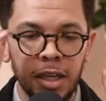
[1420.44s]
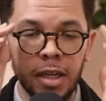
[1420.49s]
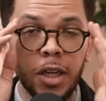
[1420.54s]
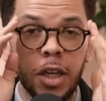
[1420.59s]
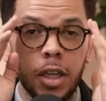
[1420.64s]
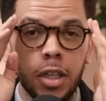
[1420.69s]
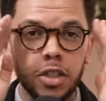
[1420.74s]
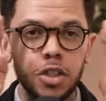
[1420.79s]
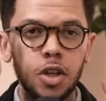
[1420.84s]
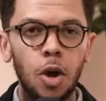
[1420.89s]

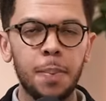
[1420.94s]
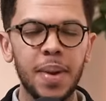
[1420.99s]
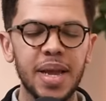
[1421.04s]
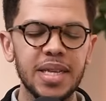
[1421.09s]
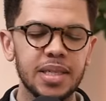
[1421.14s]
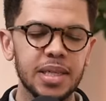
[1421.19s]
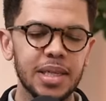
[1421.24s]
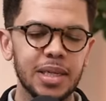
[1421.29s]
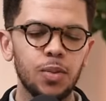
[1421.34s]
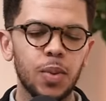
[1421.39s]
So
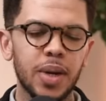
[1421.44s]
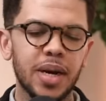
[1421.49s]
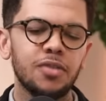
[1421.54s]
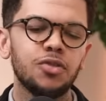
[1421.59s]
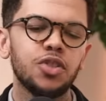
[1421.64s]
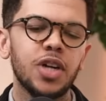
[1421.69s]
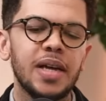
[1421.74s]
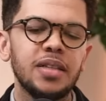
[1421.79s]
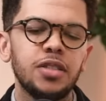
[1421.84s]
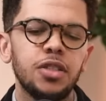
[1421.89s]
basically what I've
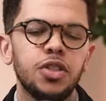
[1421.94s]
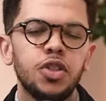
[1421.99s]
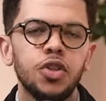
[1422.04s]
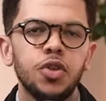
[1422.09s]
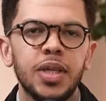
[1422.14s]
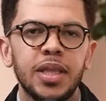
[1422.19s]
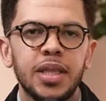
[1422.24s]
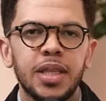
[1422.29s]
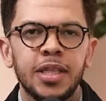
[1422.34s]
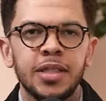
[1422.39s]
tried to do
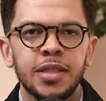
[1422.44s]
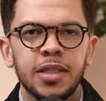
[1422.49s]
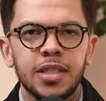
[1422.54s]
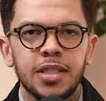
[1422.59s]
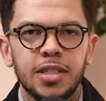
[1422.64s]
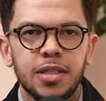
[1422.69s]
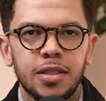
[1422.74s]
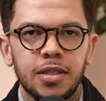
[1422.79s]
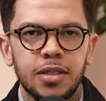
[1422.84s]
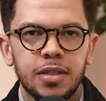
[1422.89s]
in
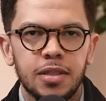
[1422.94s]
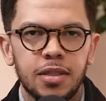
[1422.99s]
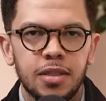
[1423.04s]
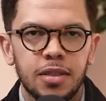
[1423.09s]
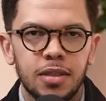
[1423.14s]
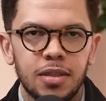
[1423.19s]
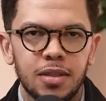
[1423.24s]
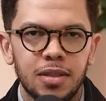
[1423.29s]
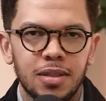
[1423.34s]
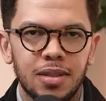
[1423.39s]
this
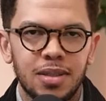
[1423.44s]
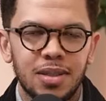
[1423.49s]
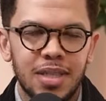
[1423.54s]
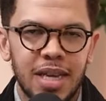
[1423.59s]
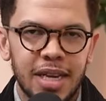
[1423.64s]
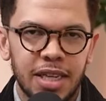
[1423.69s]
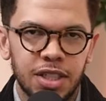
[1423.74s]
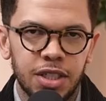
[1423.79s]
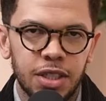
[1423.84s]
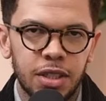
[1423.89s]

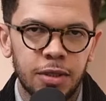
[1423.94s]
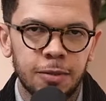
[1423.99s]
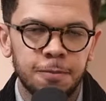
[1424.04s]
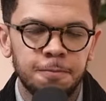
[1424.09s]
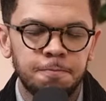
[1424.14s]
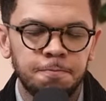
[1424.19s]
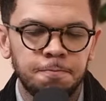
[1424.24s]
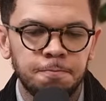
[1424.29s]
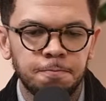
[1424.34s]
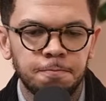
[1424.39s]
section,
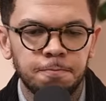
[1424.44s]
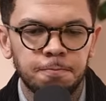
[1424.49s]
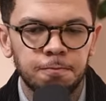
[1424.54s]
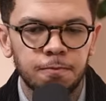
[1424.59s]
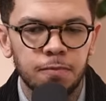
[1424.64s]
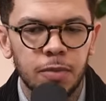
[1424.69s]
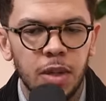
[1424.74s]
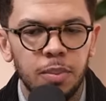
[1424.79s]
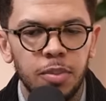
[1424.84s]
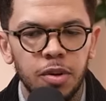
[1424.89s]

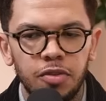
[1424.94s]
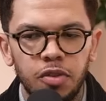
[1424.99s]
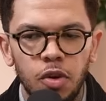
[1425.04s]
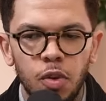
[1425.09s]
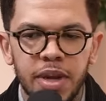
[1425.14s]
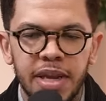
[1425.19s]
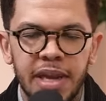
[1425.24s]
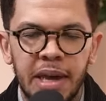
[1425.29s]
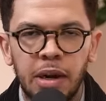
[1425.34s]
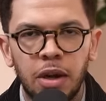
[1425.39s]
before we
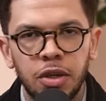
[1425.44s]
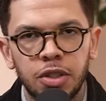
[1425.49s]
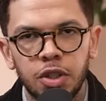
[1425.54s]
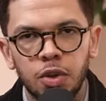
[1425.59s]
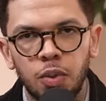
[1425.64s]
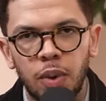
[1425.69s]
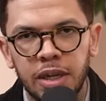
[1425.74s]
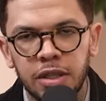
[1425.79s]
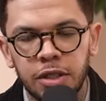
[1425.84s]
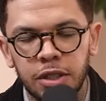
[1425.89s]
get on to
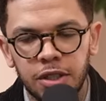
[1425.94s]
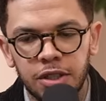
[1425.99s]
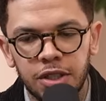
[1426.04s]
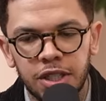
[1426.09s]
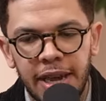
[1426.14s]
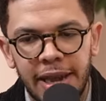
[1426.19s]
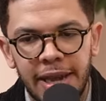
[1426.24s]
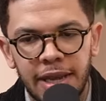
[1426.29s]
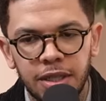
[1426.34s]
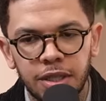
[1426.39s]
what could
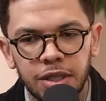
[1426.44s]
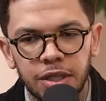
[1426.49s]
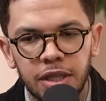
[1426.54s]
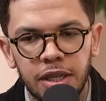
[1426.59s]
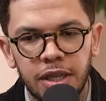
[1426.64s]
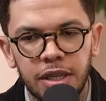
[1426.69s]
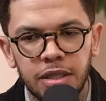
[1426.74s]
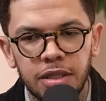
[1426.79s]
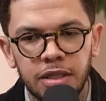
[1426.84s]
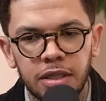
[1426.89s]
change,
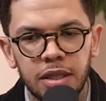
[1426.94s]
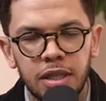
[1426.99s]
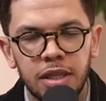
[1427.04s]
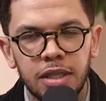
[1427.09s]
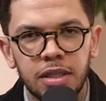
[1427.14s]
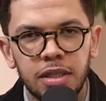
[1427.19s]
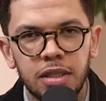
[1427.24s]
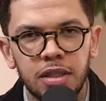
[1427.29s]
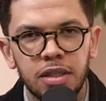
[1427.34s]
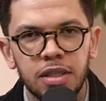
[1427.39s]
is
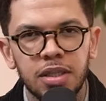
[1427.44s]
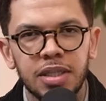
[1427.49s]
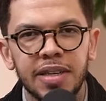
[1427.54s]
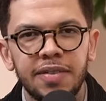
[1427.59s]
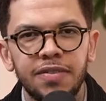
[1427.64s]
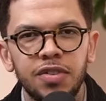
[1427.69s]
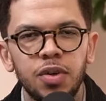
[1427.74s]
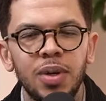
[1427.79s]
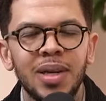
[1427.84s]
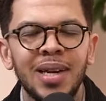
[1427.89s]
just give
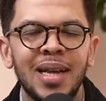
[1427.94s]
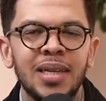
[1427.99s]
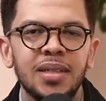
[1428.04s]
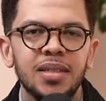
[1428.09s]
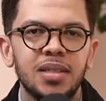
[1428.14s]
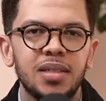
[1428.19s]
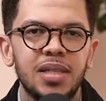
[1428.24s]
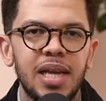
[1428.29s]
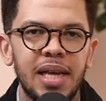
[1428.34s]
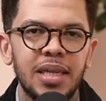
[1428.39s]
you an
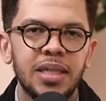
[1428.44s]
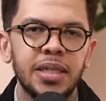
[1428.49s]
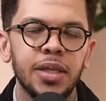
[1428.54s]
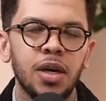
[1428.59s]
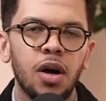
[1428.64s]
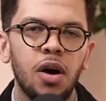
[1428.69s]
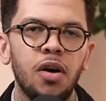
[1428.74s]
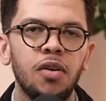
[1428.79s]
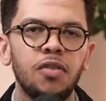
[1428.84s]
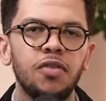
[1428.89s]
understanding
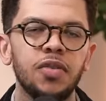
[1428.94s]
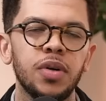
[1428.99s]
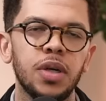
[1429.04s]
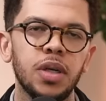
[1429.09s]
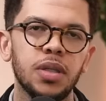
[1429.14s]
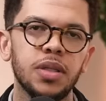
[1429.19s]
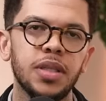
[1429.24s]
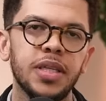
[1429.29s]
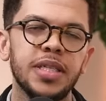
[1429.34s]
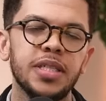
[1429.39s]
of
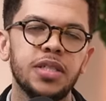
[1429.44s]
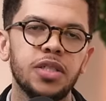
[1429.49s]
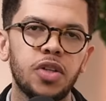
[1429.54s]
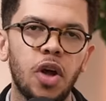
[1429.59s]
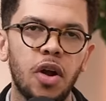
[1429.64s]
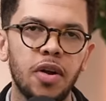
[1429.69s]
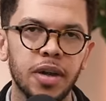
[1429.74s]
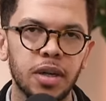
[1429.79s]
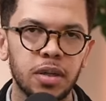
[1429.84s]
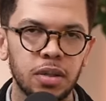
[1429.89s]
the
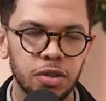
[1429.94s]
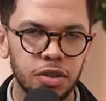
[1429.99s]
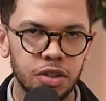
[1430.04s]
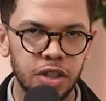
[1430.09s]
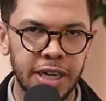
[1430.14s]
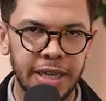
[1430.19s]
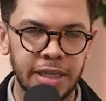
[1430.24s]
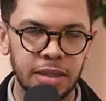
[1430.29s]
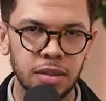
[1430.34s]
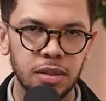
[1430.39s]
historical
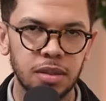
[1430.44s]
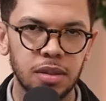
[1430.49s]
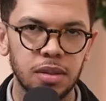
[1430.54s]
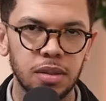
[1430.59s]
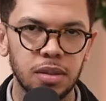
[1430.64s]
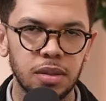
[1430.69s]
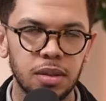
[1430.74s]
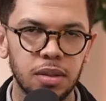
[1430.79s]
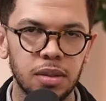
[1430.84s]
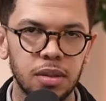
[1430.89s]
trends,
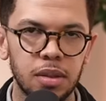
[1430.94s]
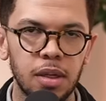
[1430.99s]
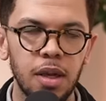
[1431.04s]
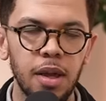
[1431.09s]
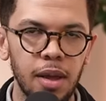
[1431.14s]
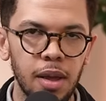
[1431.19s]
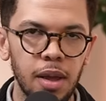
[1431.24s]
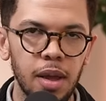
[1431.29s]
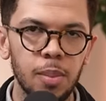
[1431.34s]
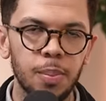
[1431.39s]

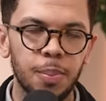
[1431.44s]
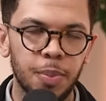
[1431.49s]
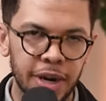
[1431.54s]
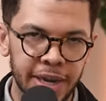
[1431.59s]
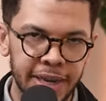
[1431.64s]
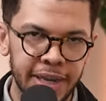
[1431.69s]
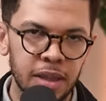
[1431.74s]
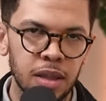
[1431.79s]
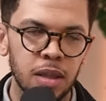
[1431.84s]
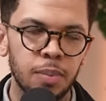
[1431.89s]
bring
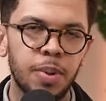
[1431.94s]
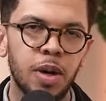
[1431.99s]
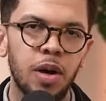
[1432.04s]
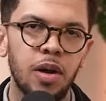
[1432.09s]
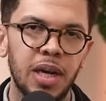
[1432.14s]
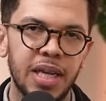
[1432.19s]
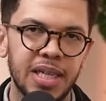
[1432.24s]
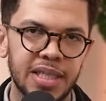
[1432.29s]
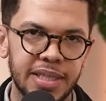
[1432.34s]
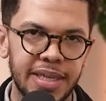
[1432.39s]
in the
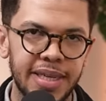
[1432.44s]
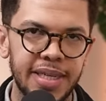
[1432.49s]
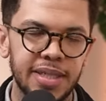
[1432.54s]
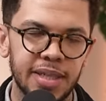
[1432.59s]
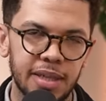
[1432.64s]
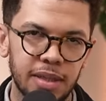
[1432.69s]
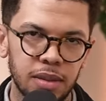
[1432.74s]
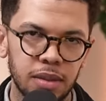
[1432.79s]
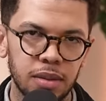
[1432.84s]
polling data,